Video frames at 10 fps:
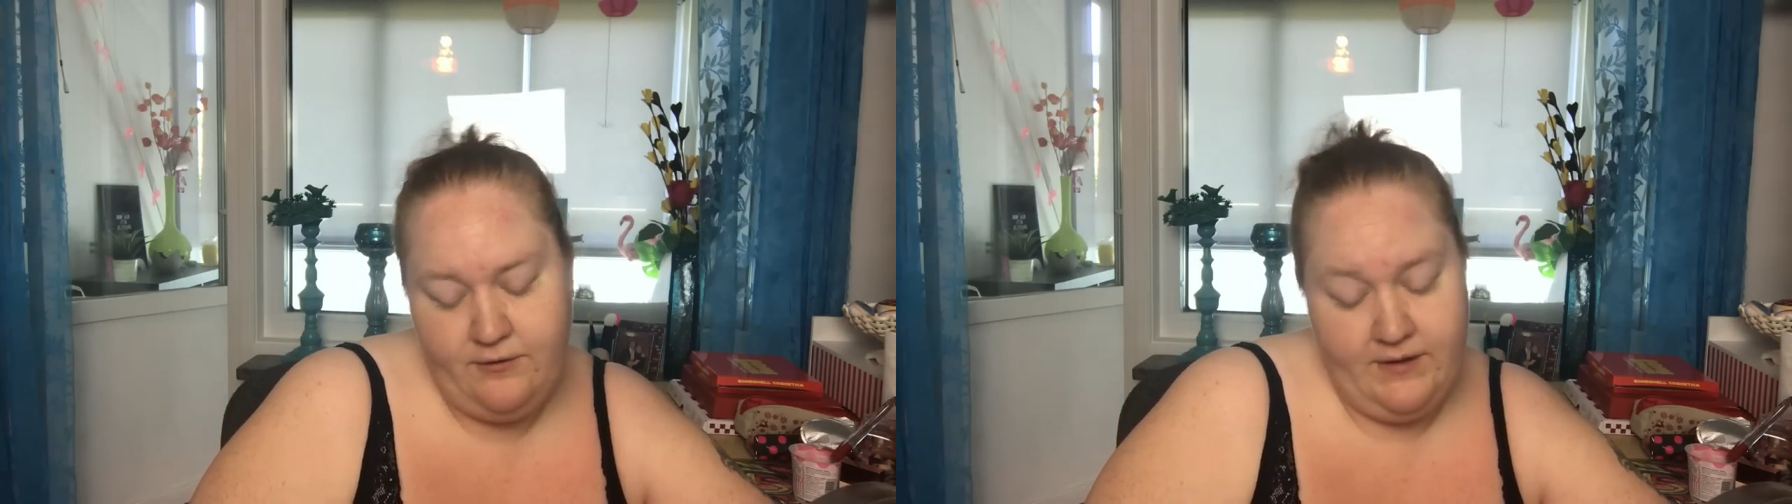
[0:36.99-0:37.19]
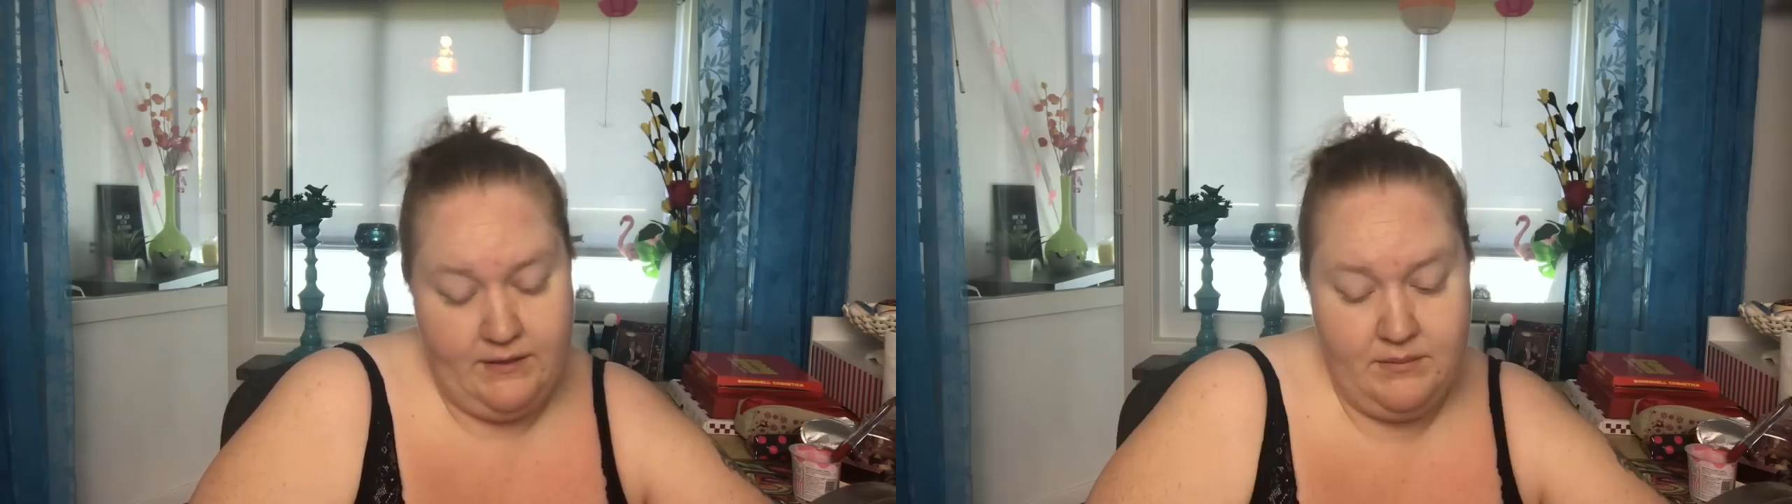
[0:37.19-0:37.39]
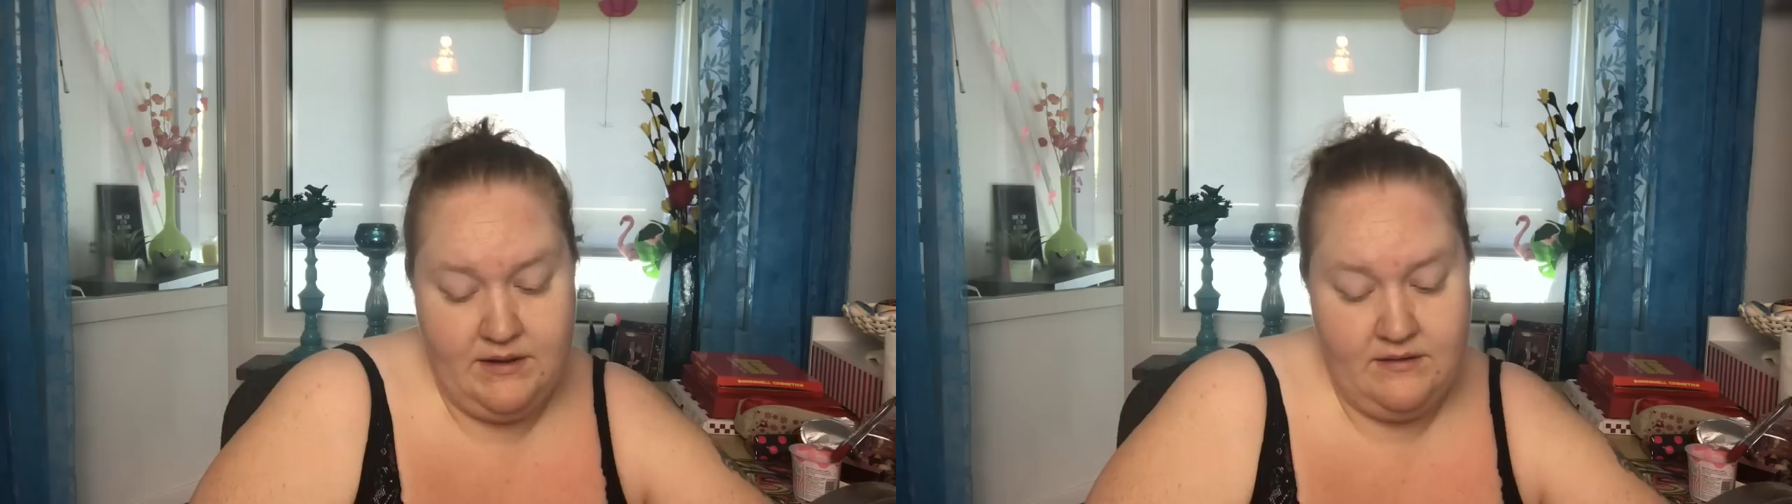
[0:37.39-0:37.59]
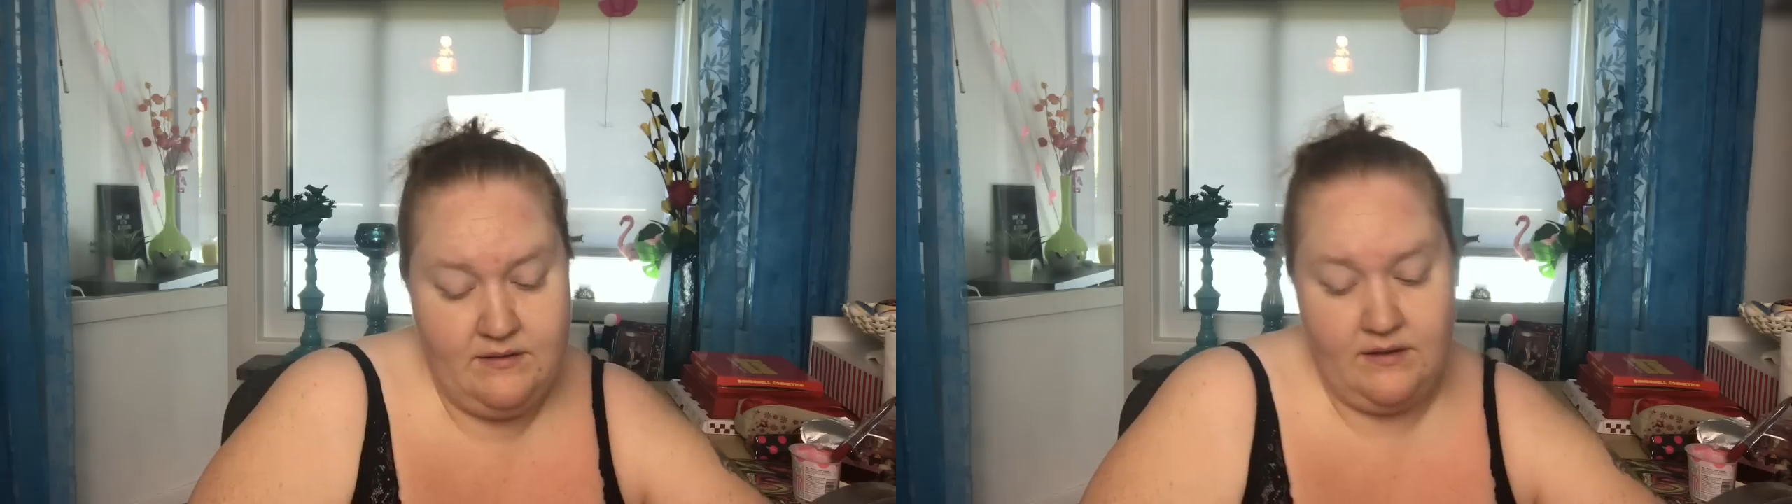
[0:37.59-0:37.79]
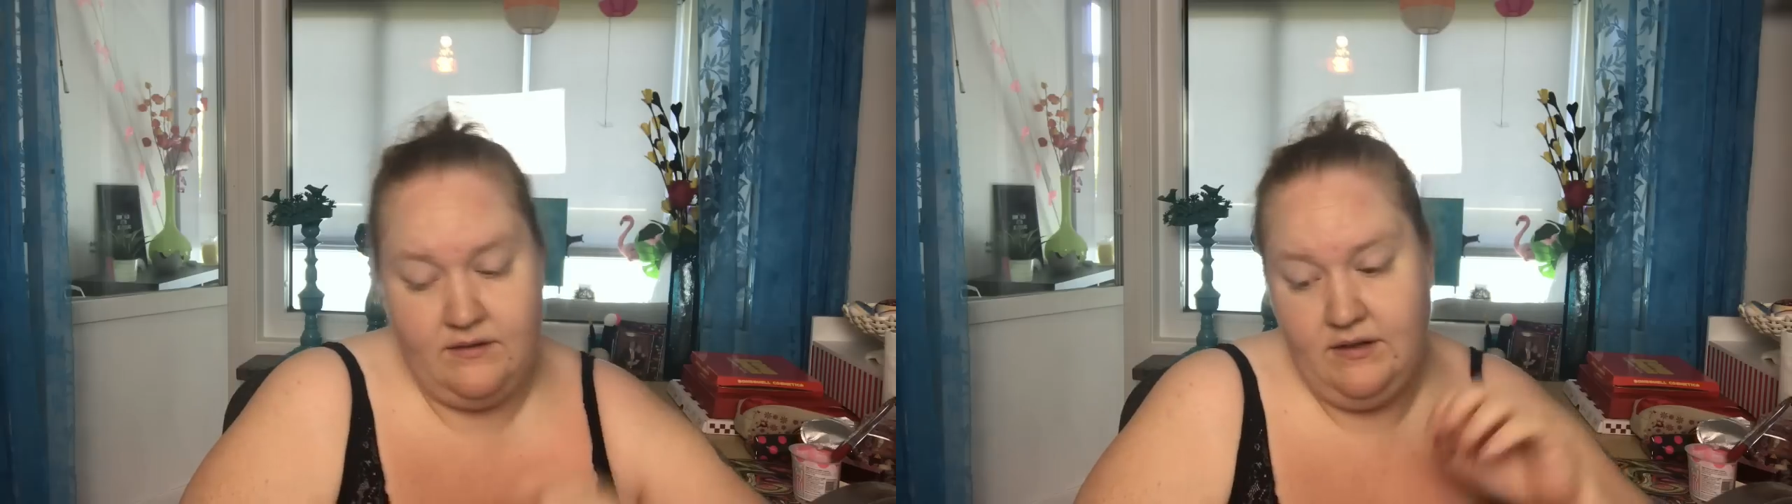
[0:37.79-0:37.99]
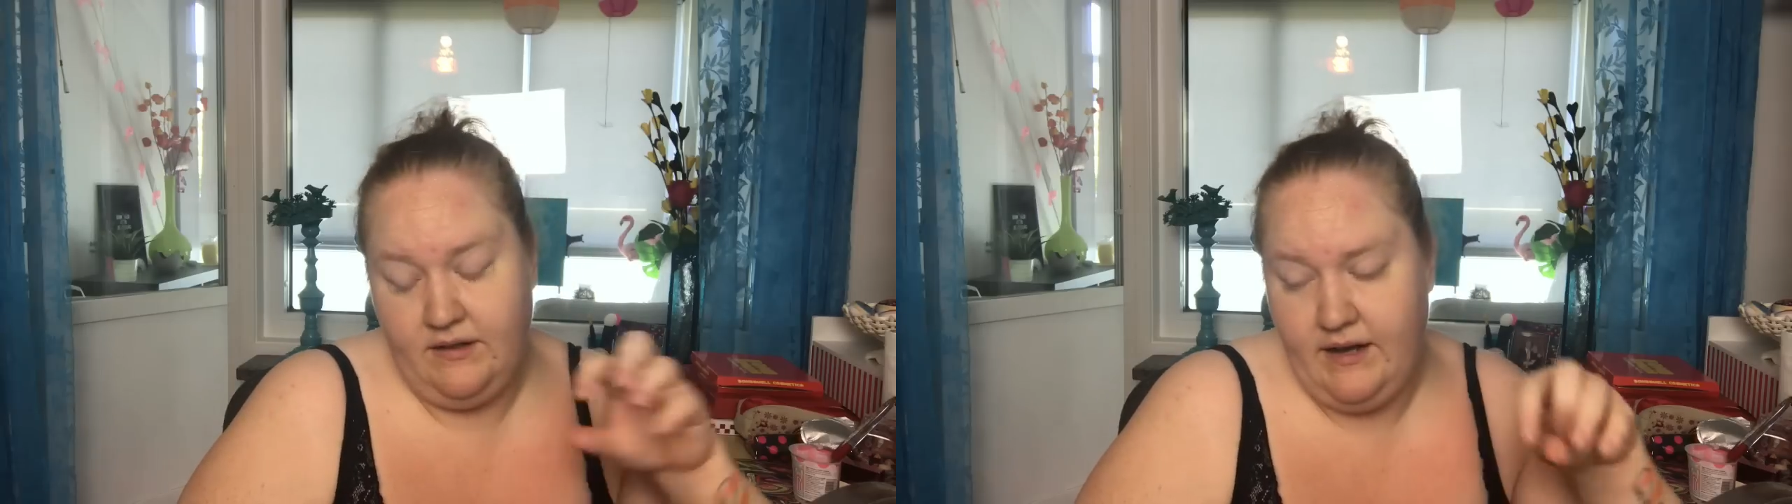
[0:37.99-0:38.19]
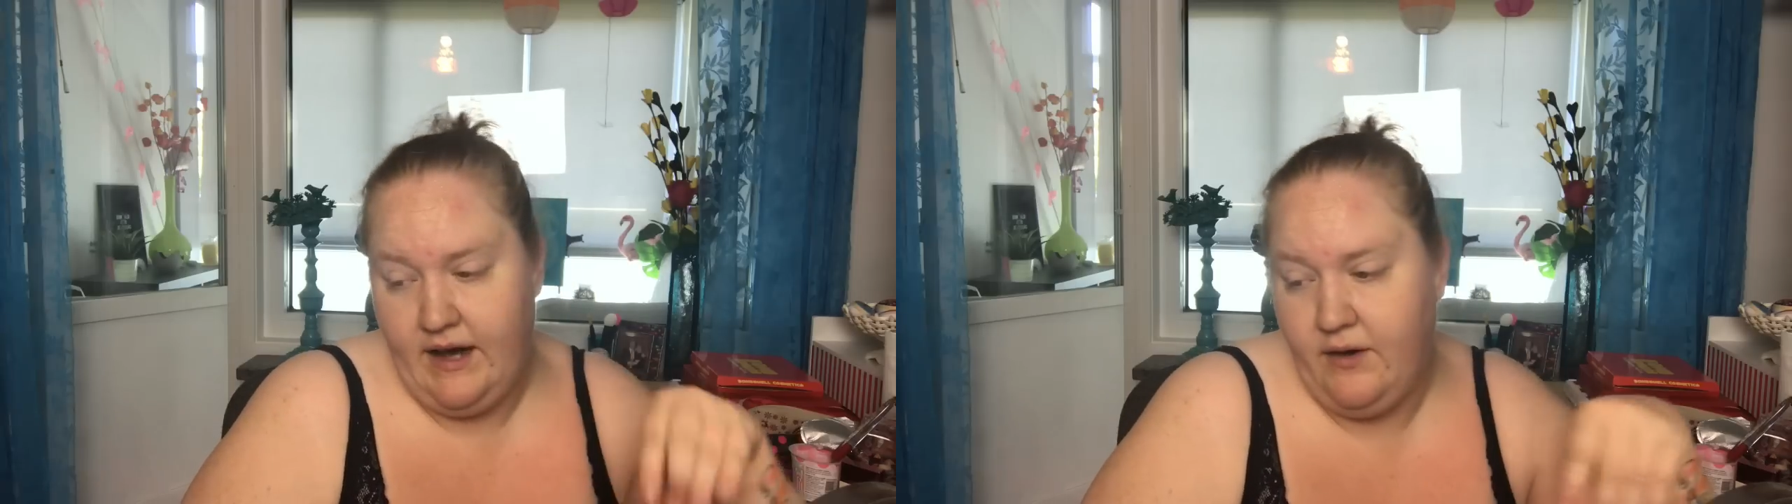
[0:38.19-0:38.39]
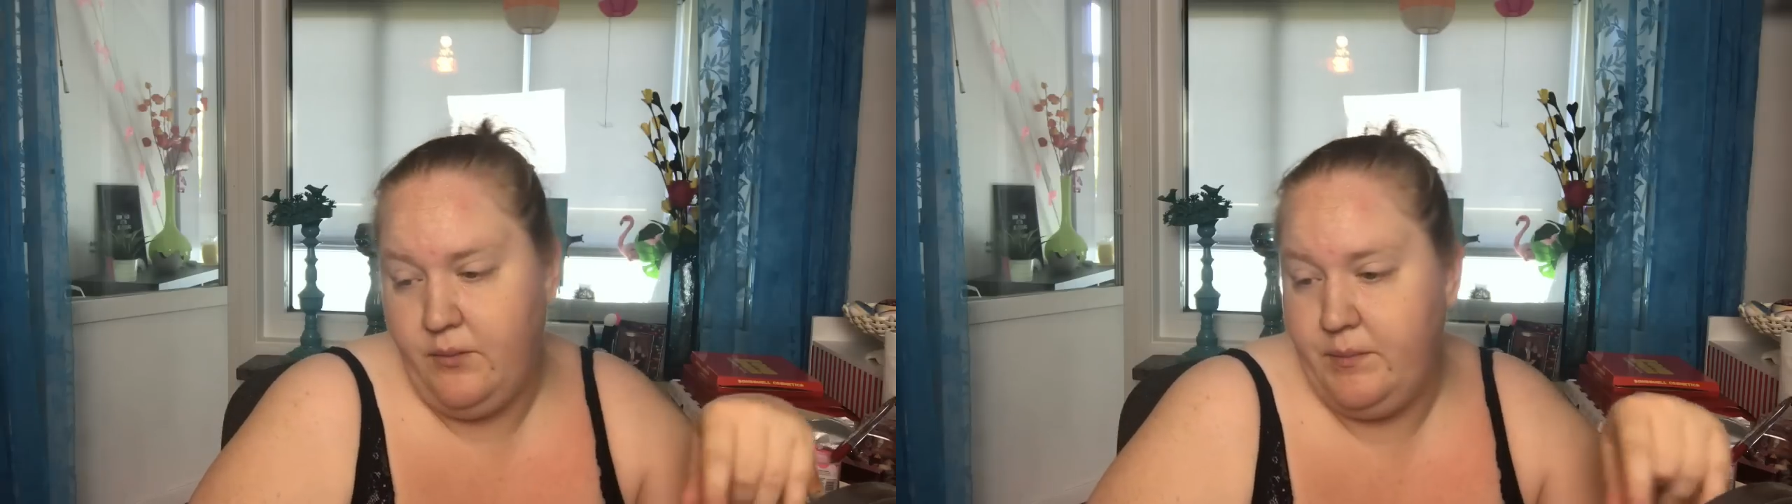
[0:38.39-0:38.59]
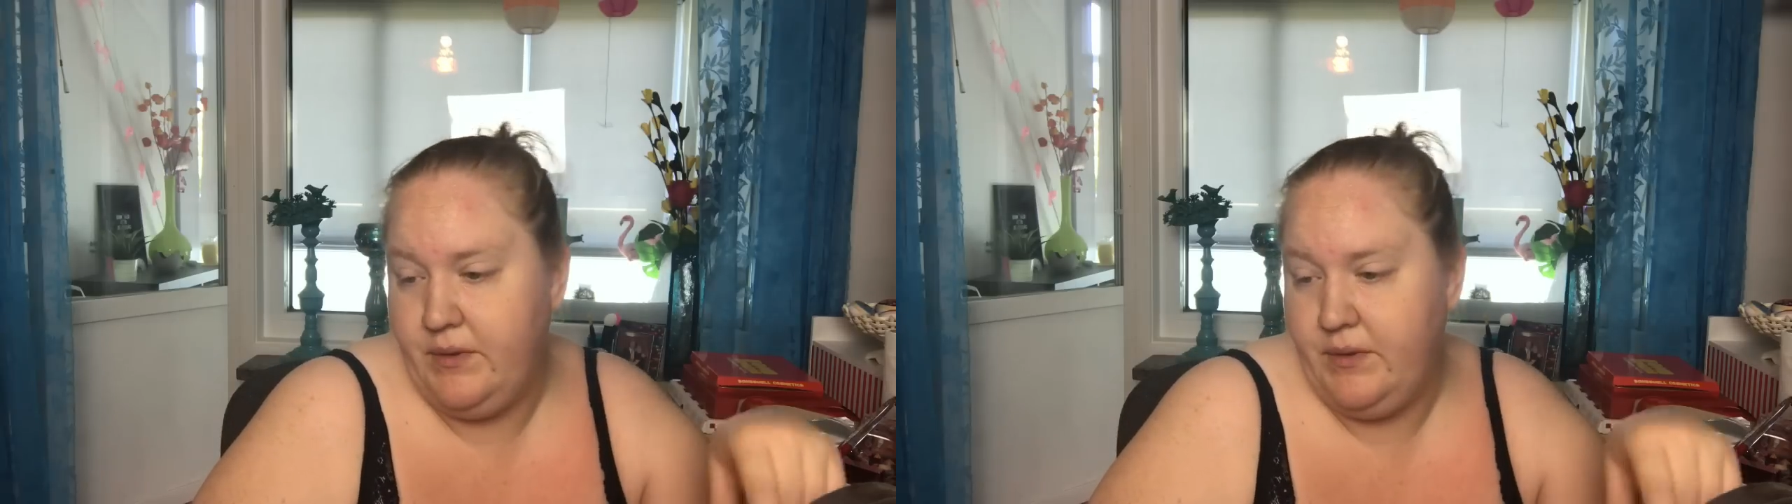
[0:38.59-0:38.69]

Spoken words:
filmed this until now.